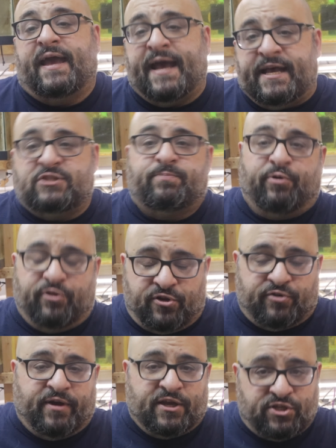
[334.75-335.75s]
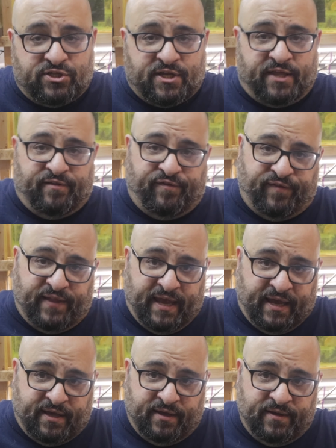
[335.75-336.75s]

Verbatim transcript: as per the directions on the flake.